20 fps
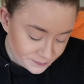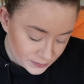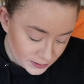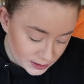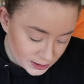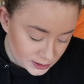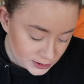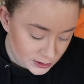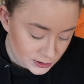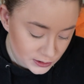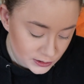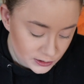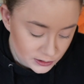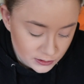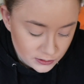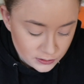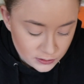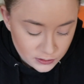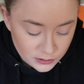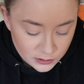and
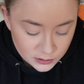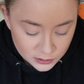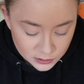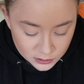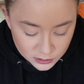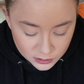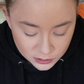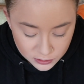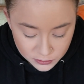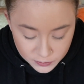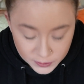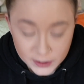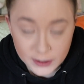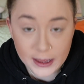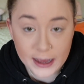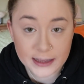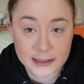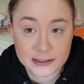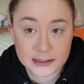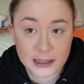you'll
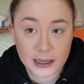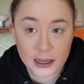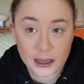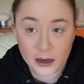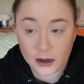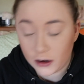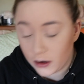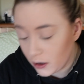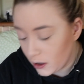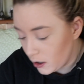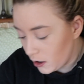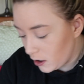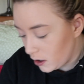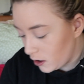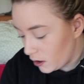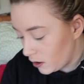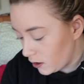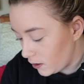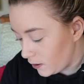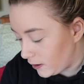realize that
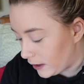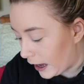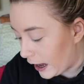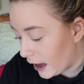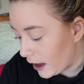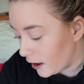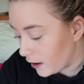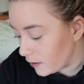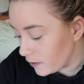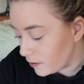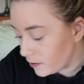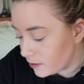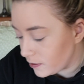yeah,